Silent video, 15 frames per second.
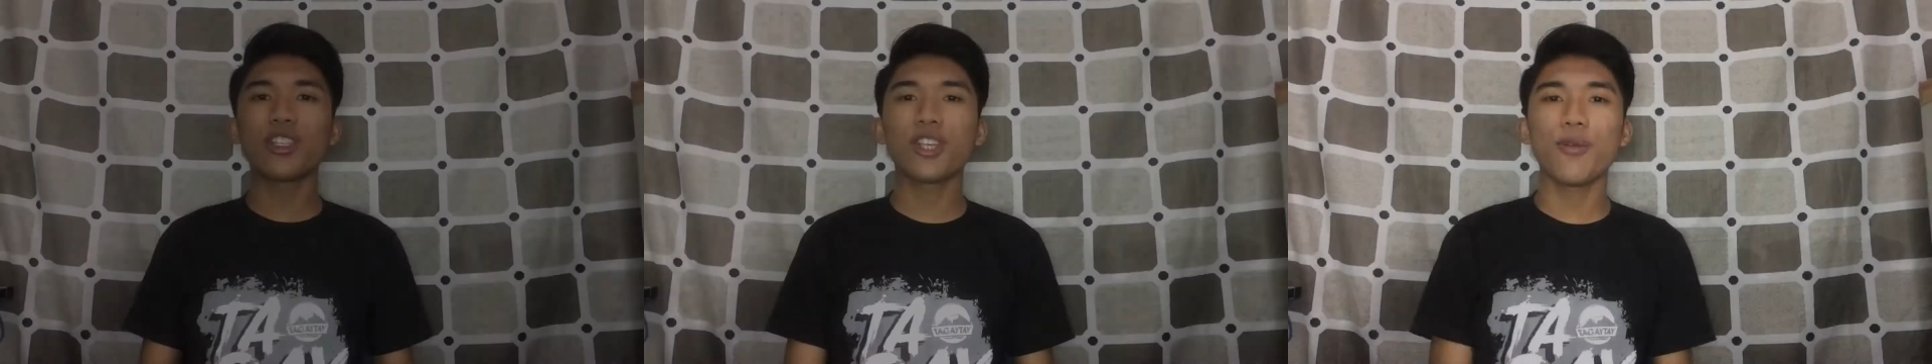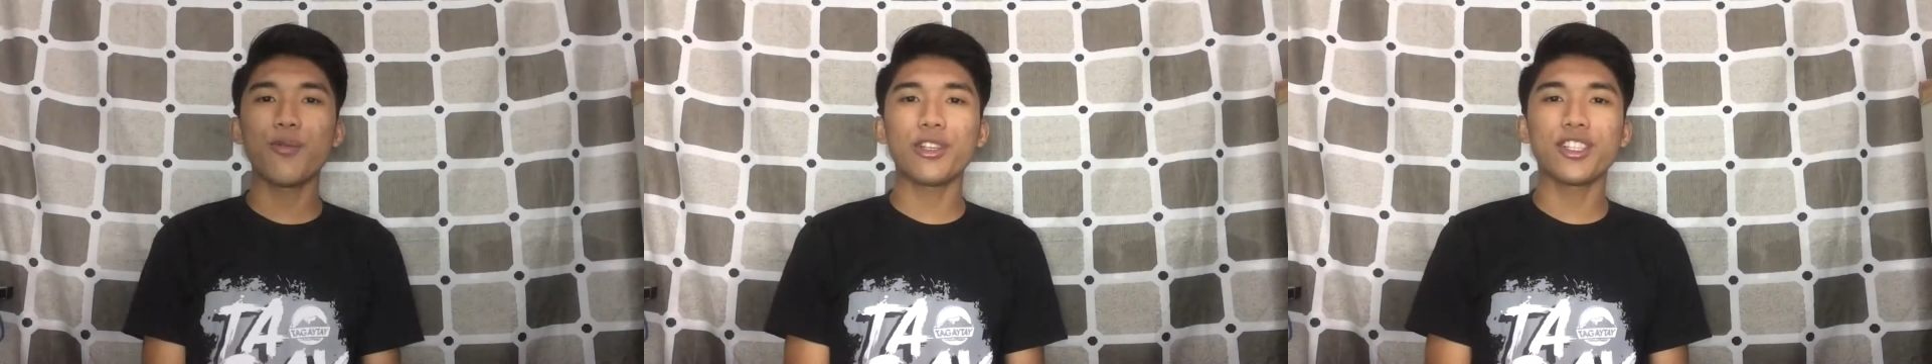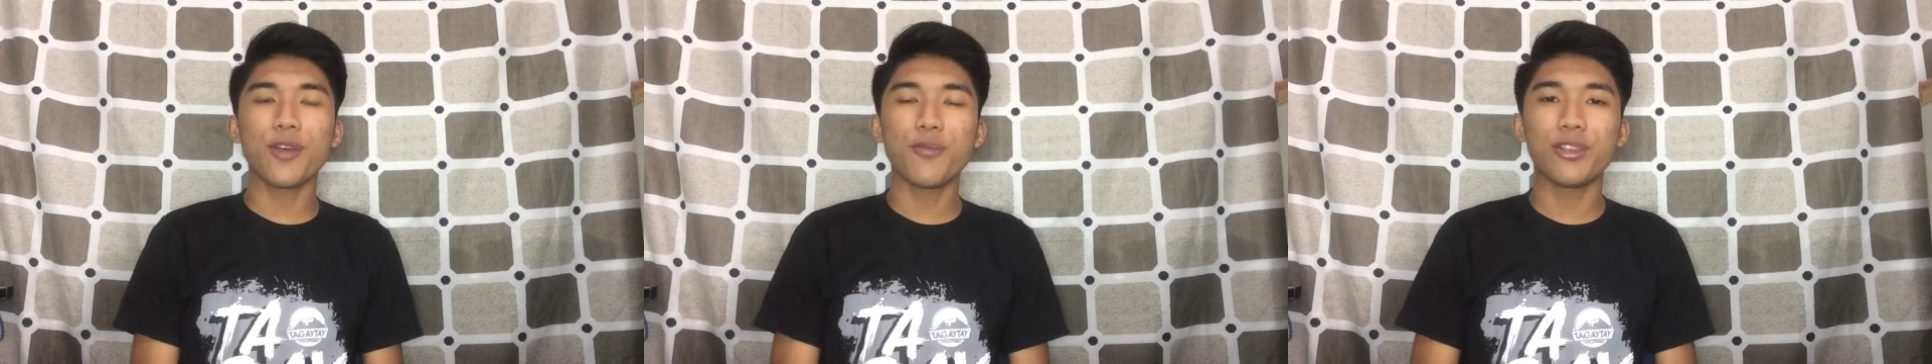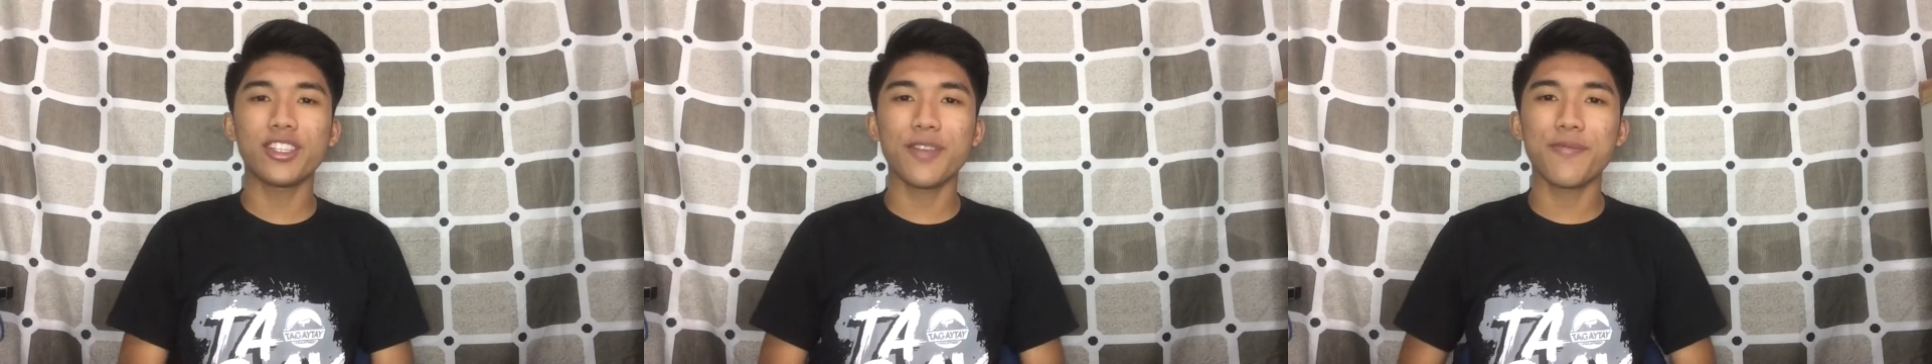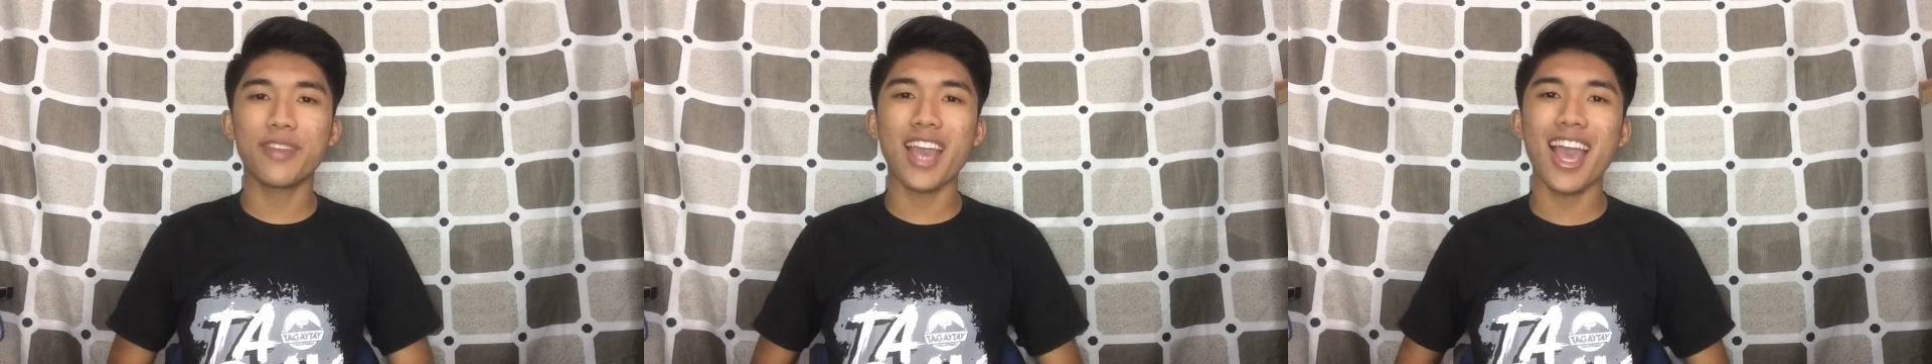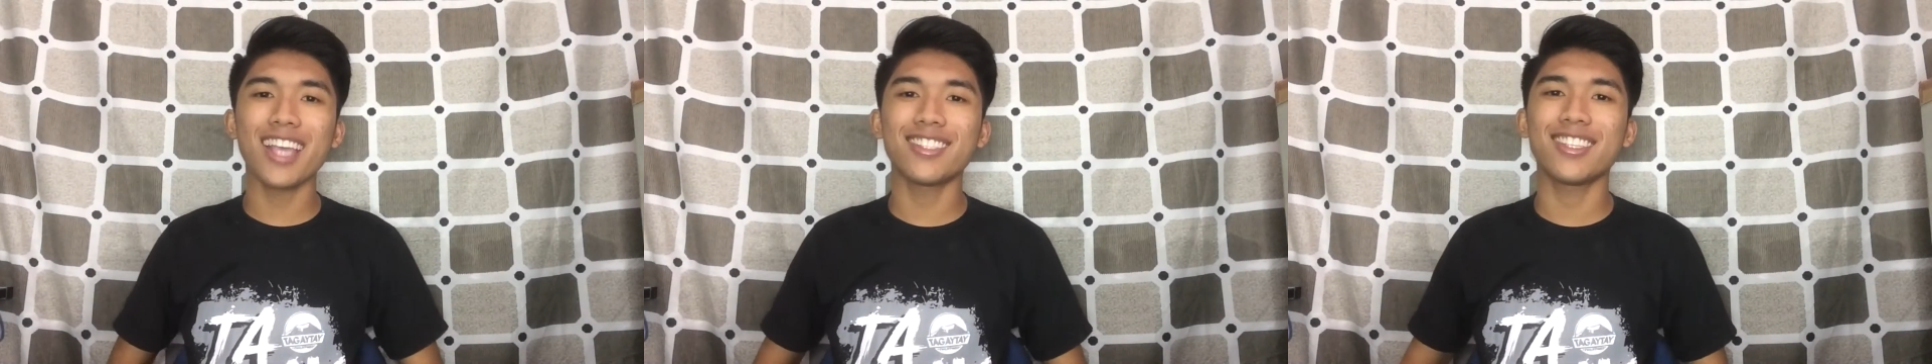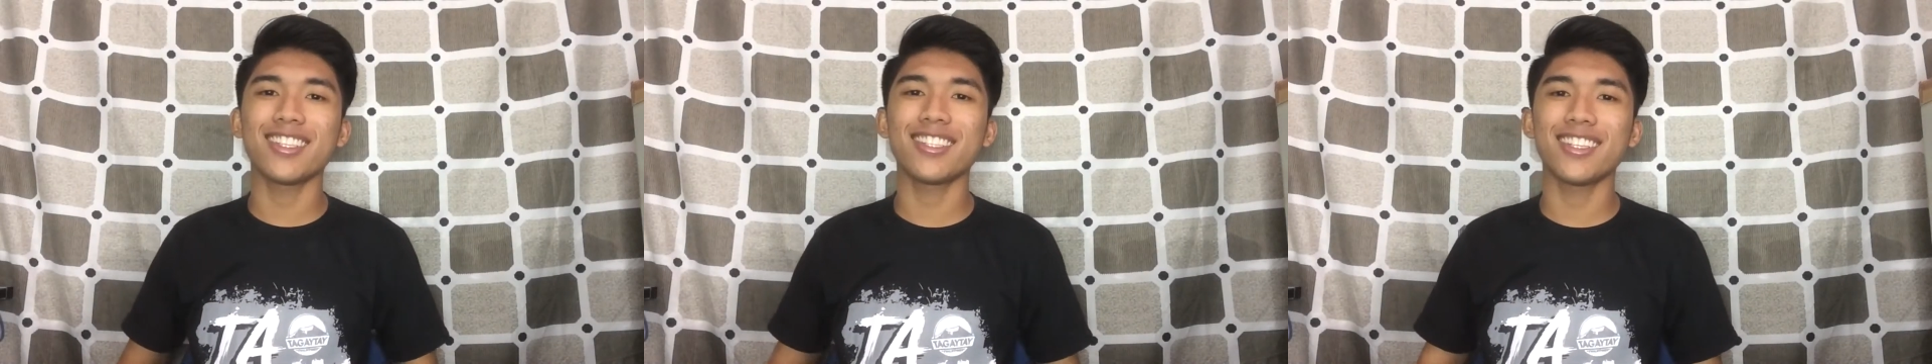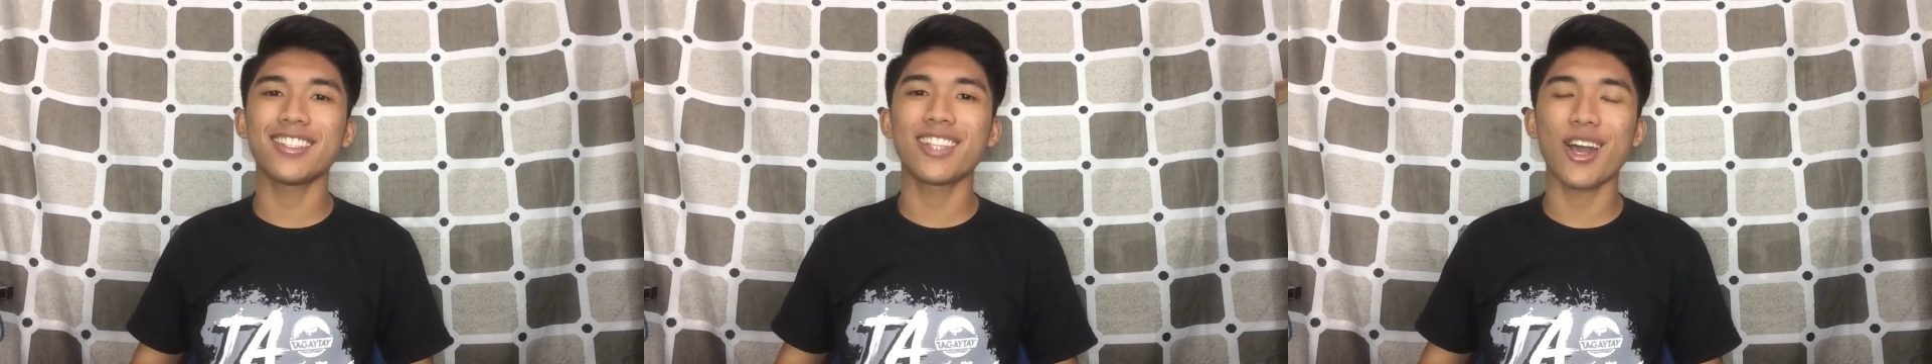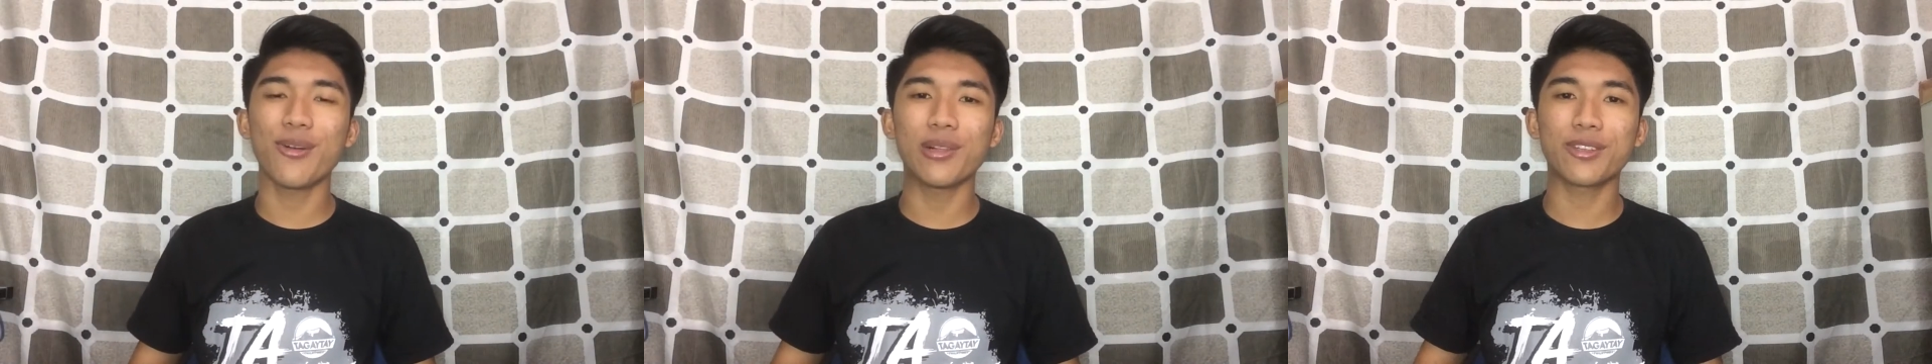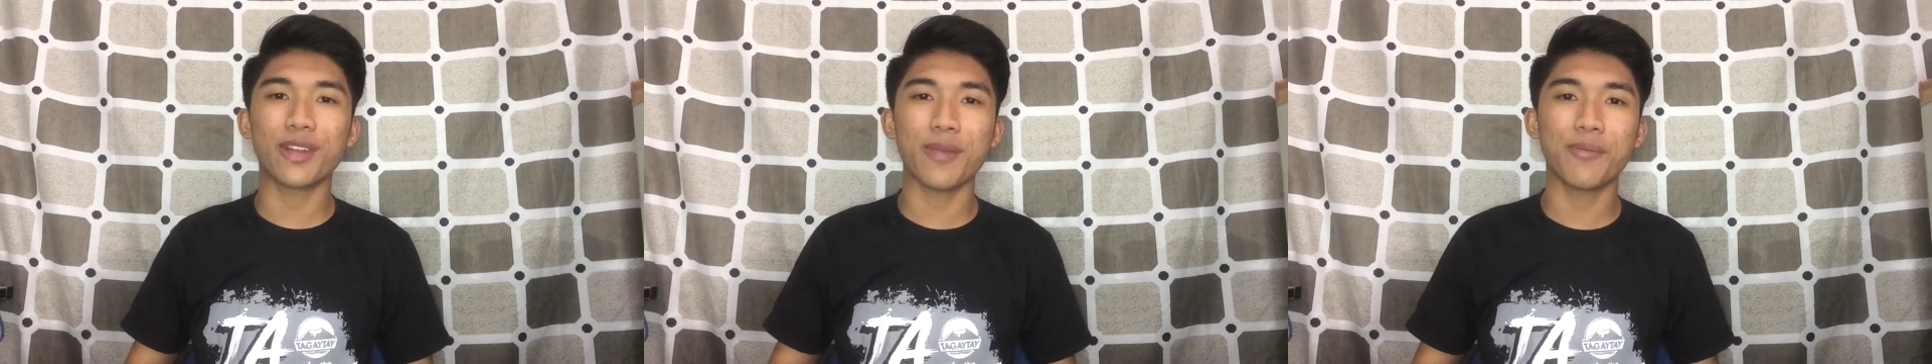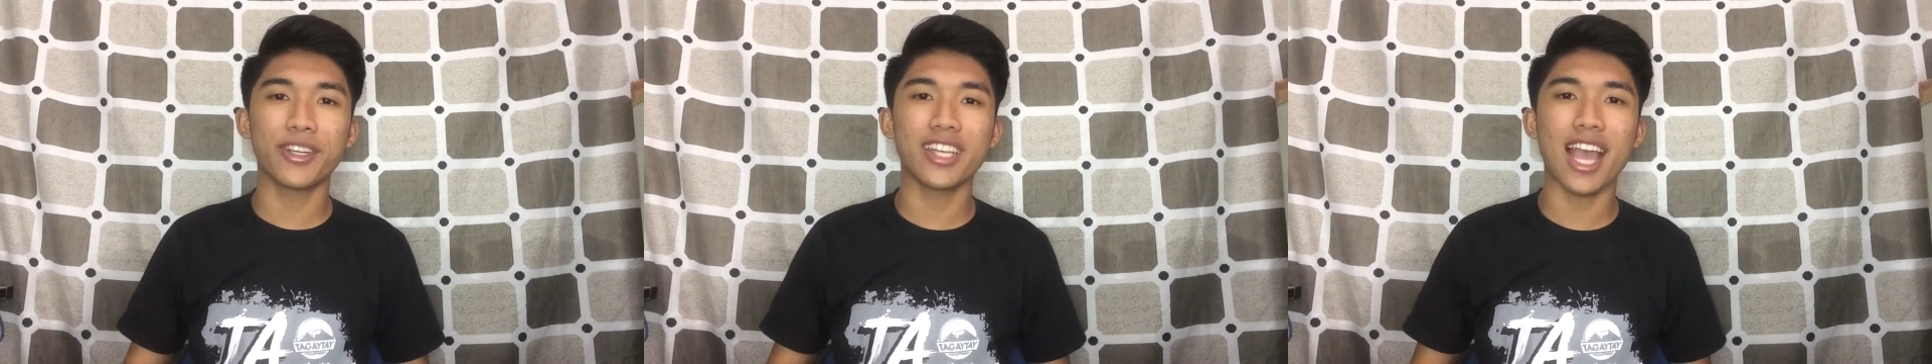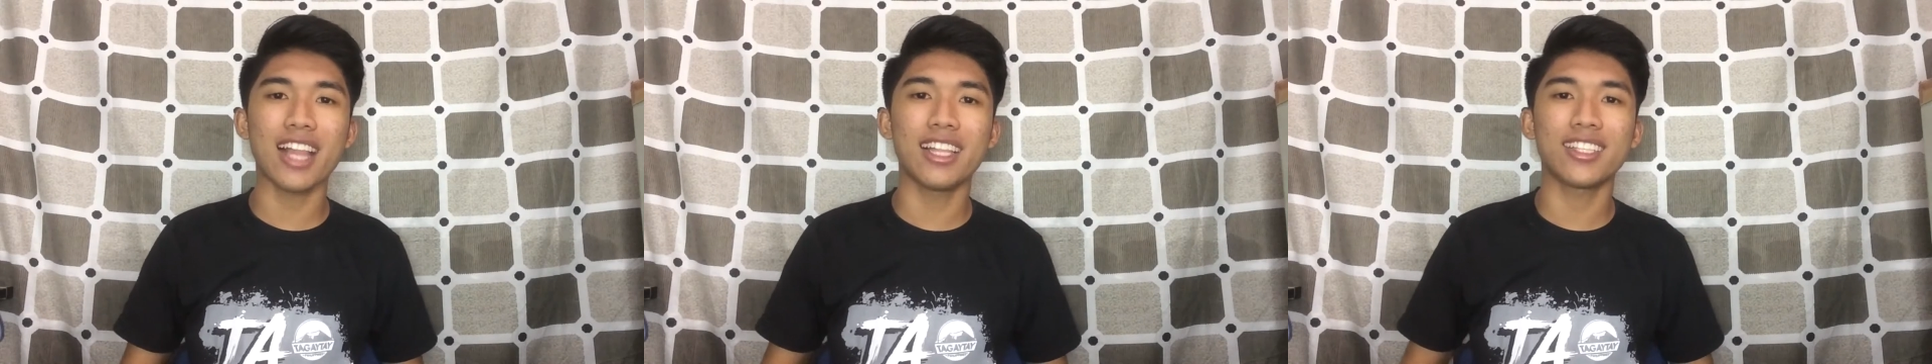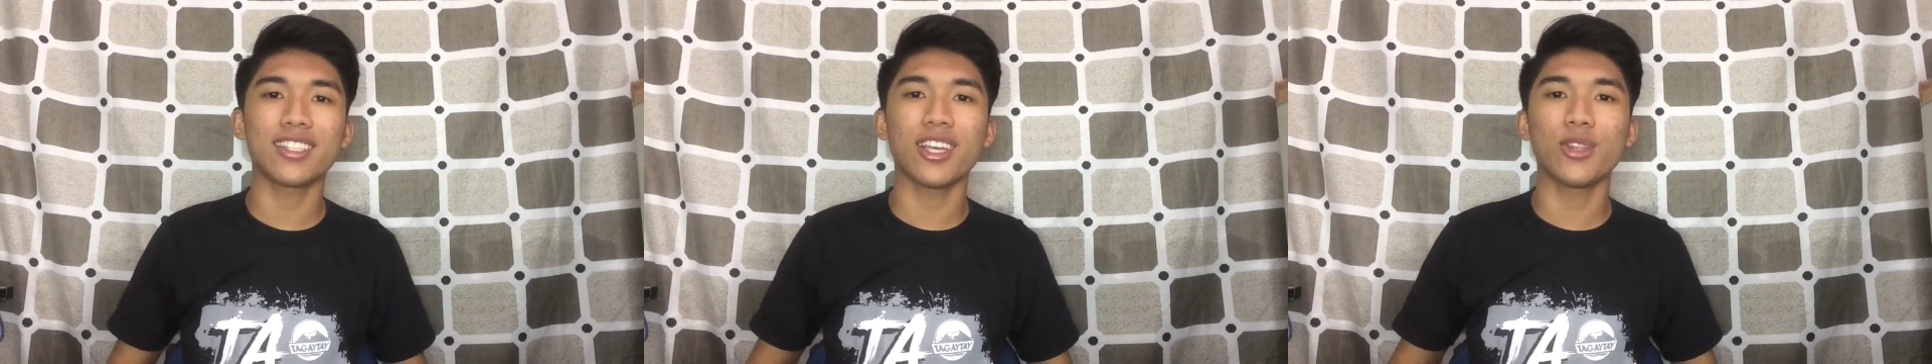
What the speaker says: What's up, guys? This is Lowell Bernales